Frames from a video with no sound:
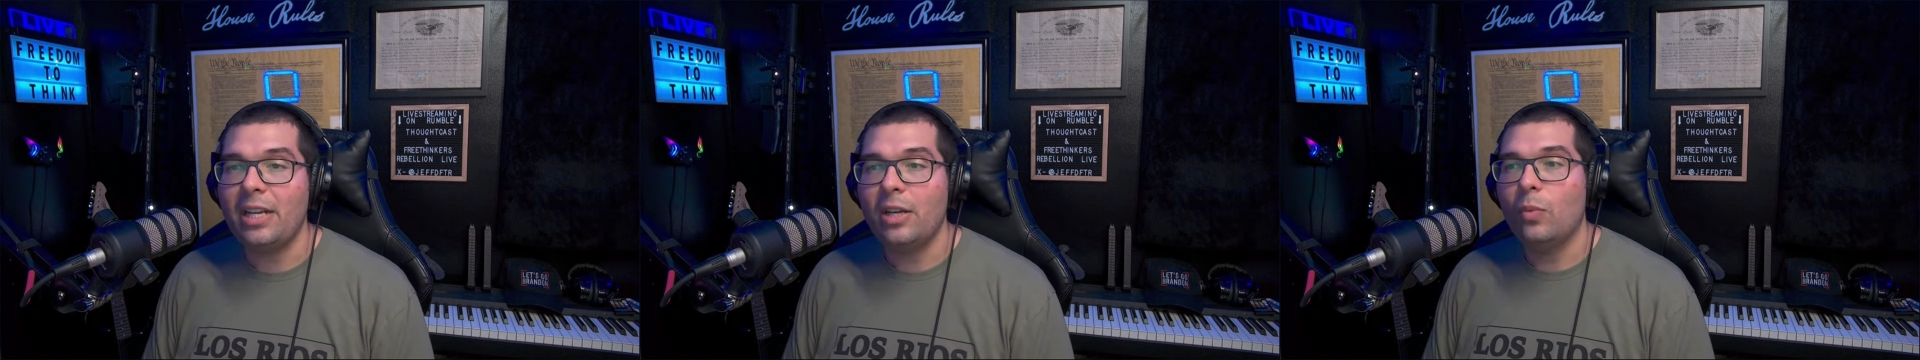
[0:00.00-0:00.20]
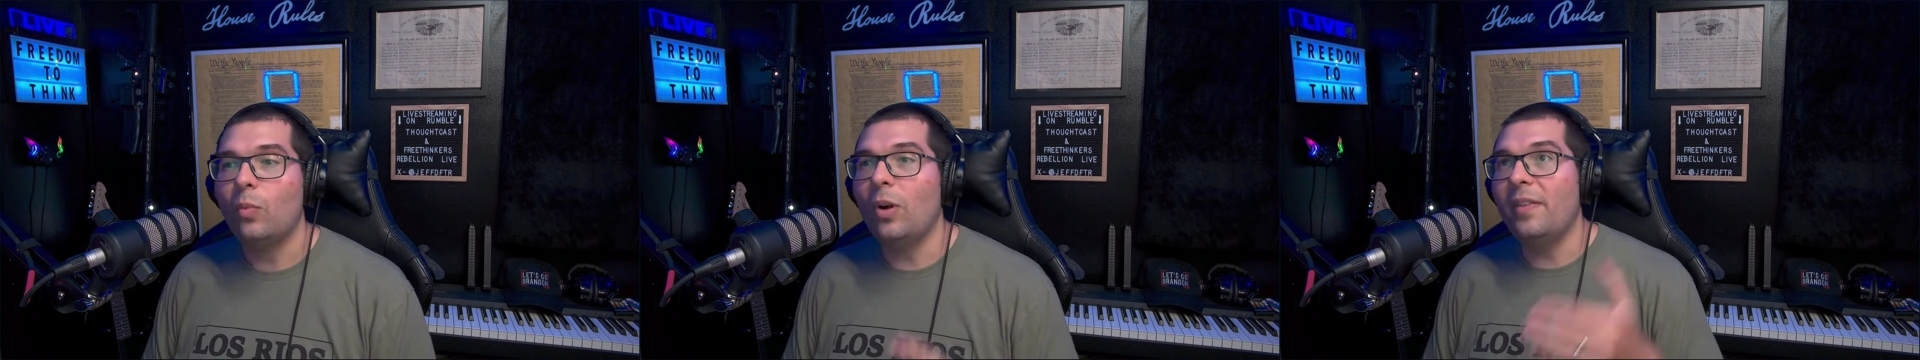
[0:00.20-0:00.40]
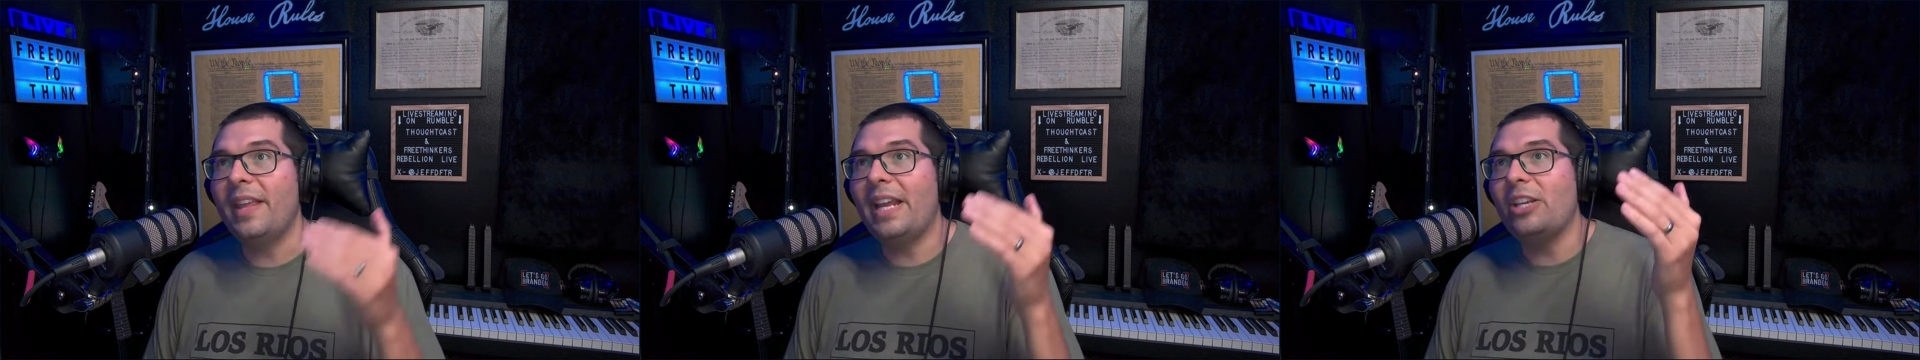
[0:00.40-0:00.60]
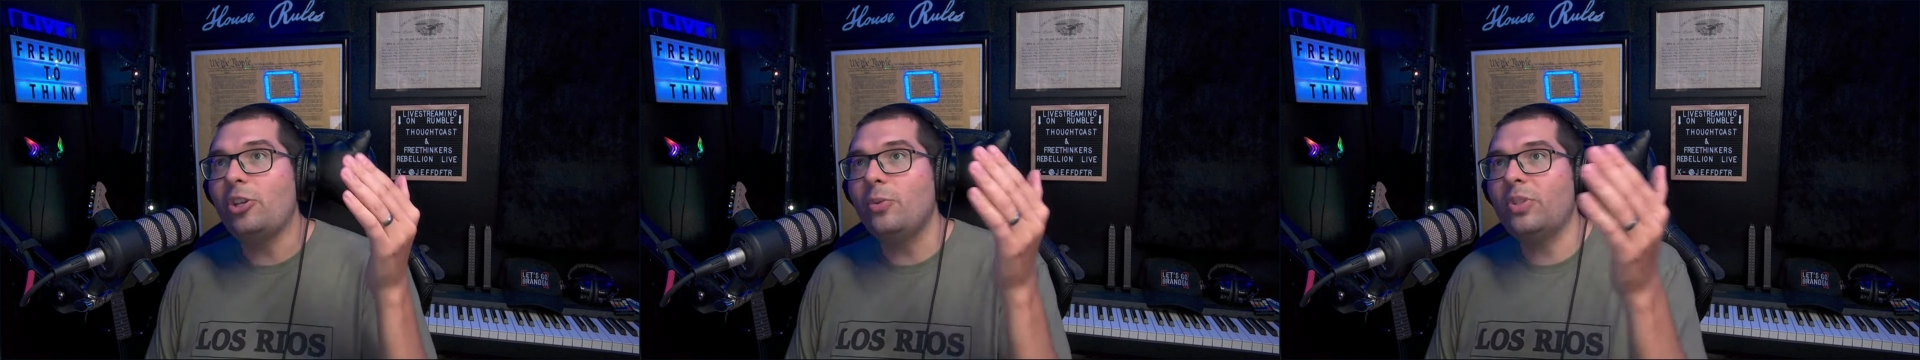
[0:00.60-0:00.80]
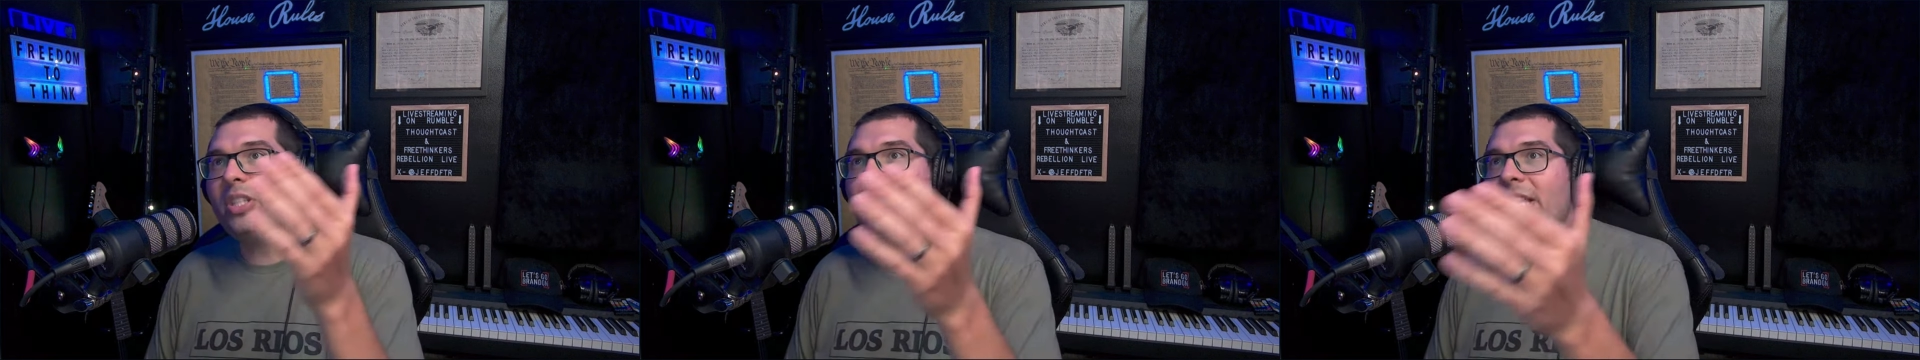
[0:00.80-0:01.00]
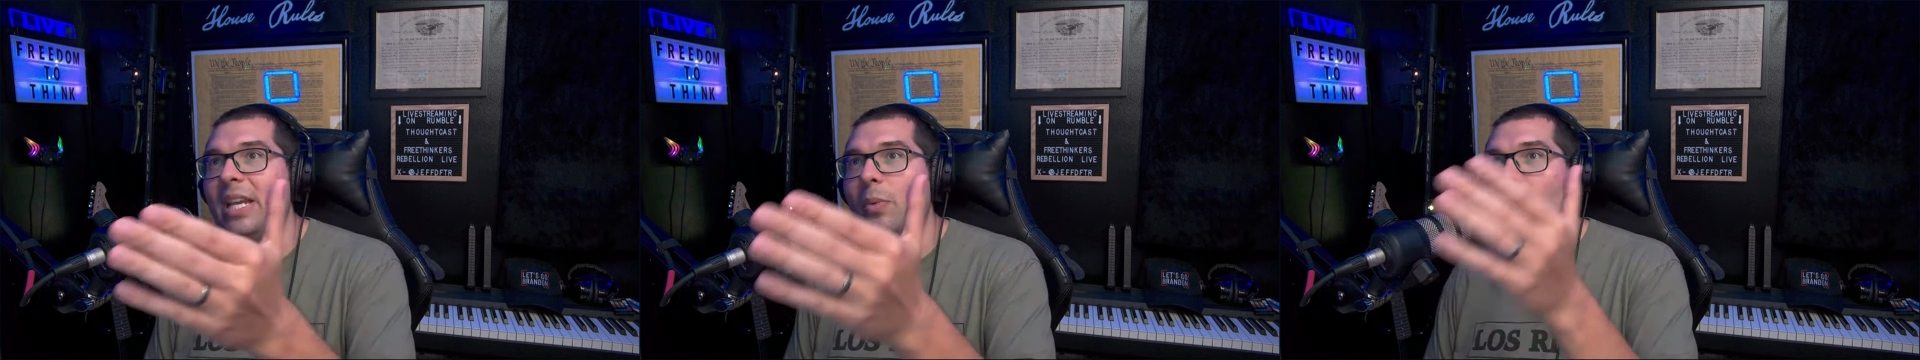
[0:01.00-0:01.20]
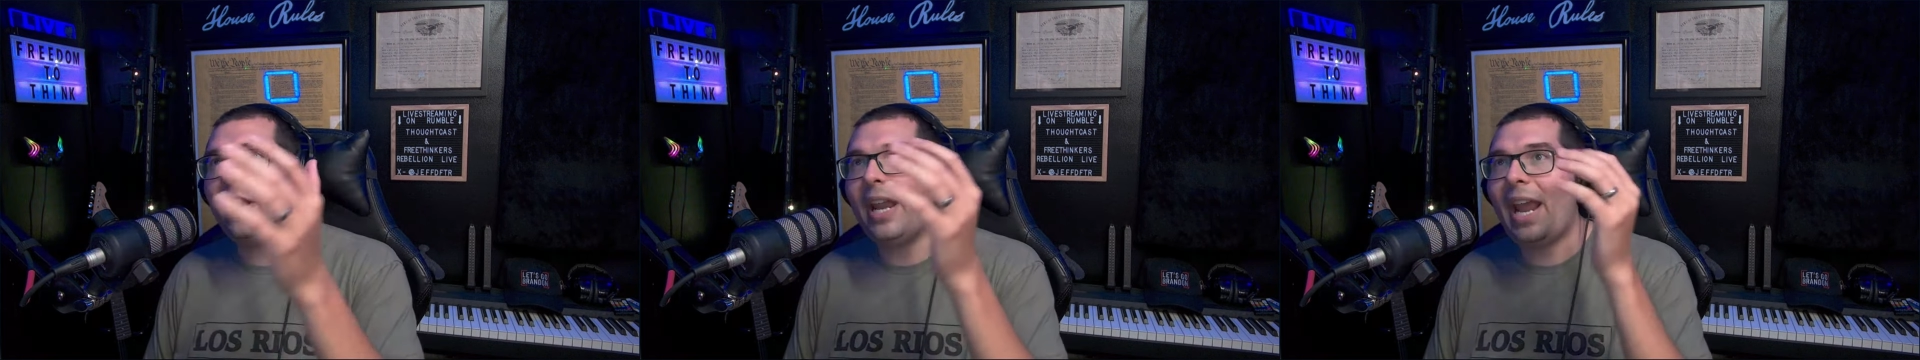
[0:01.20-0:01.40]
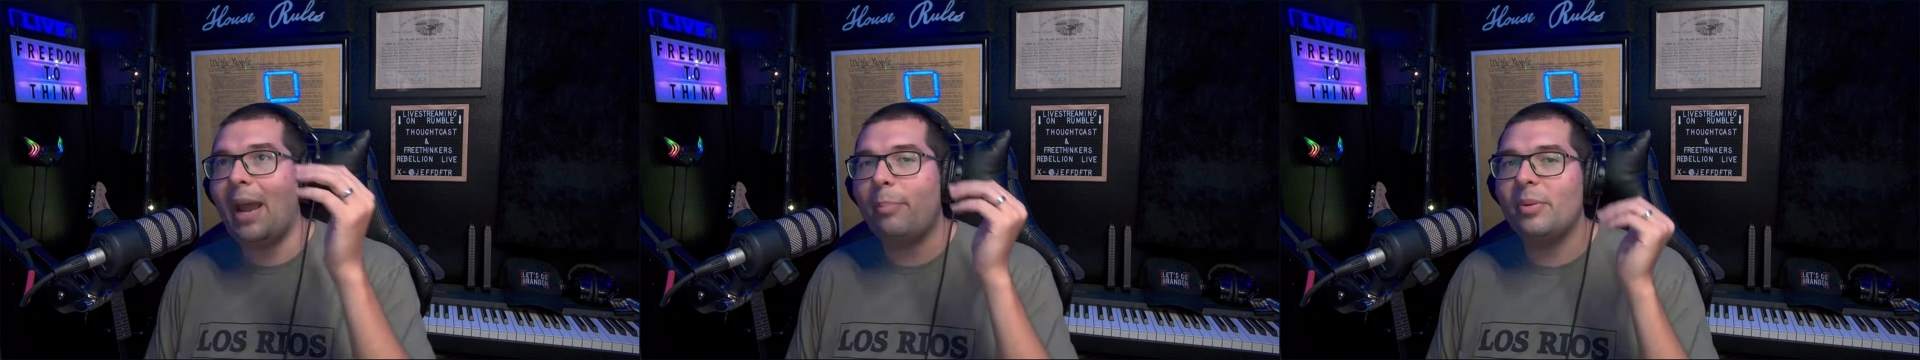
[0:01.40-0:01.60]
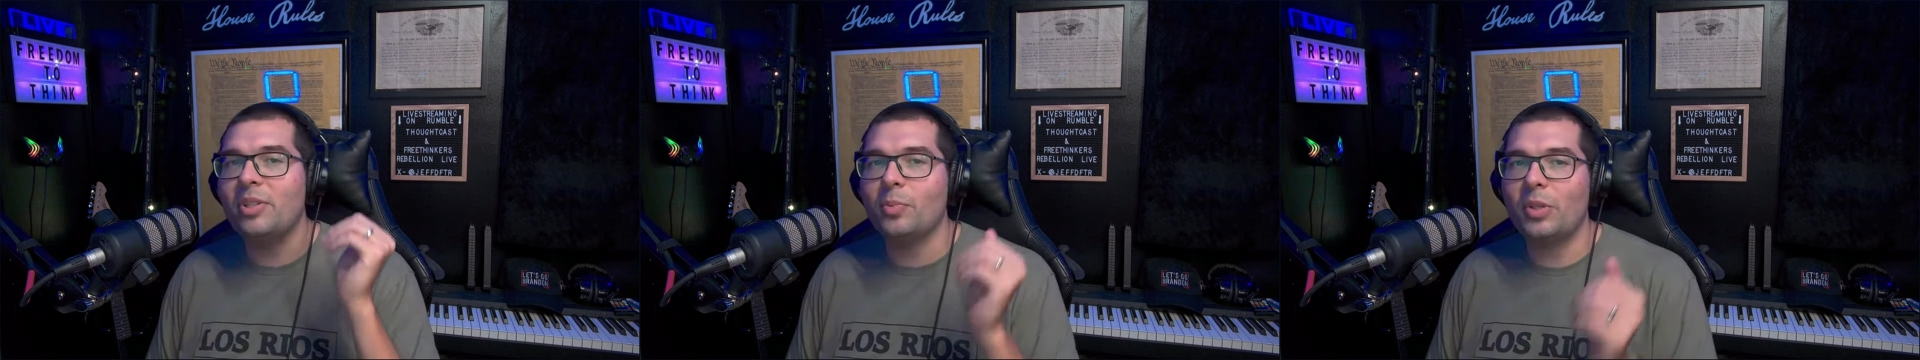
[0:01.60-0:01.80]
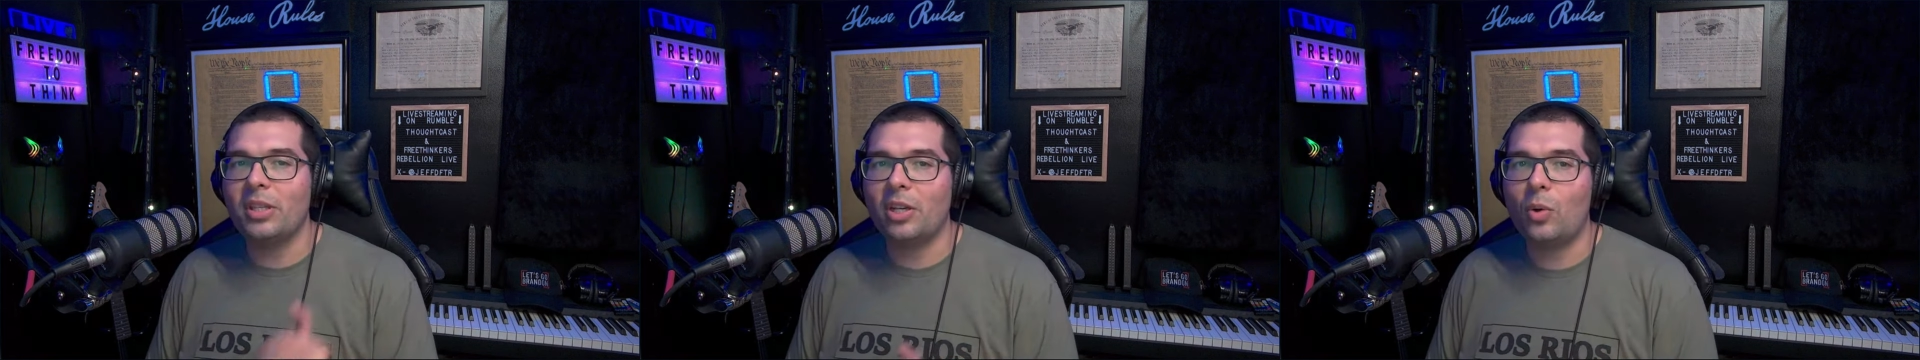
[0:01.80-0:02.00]
Well, then you see what happens
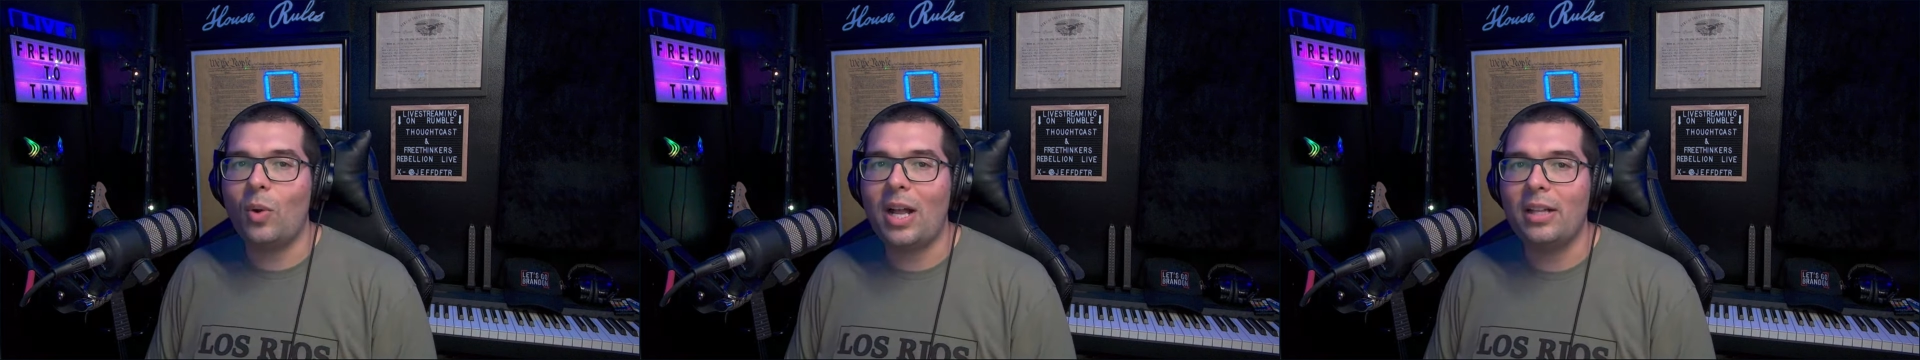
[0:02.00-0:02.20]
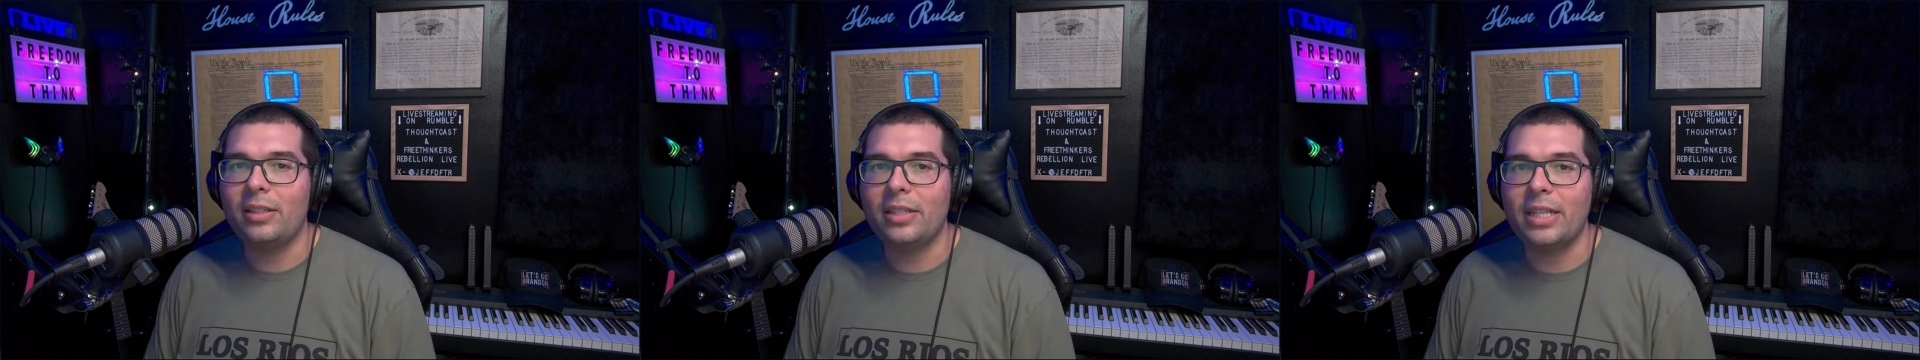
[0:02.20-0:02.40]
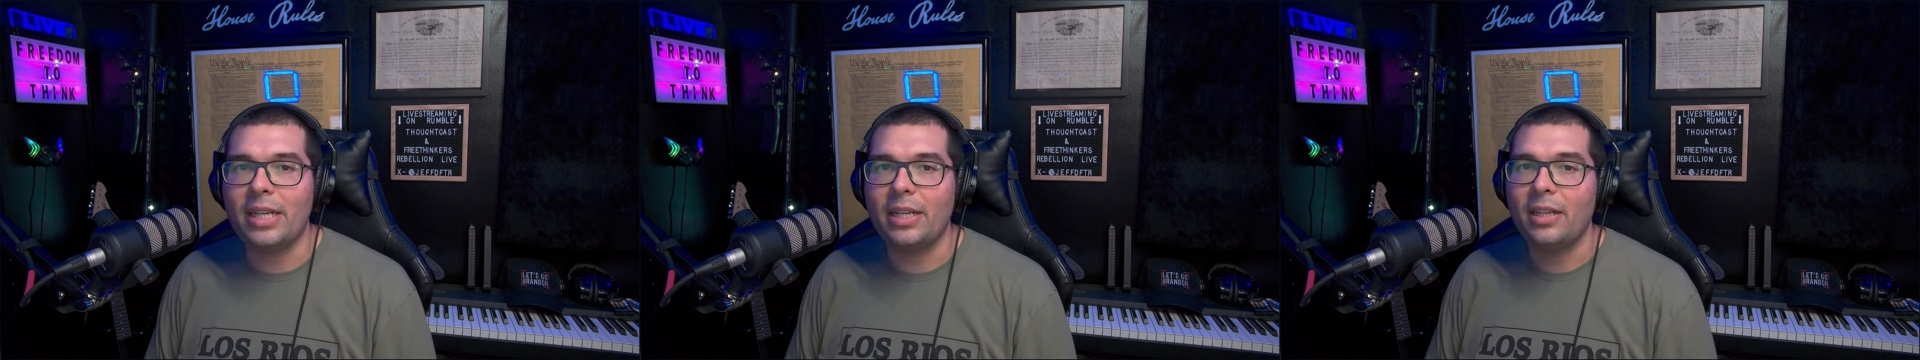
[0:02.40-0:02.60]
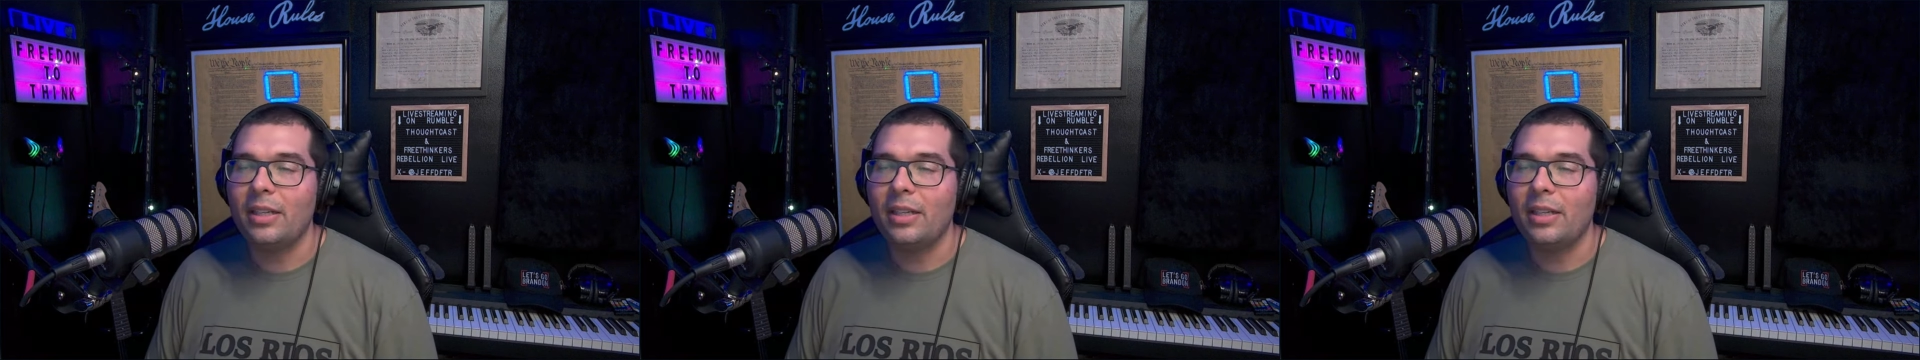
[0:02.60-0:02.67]
with equality.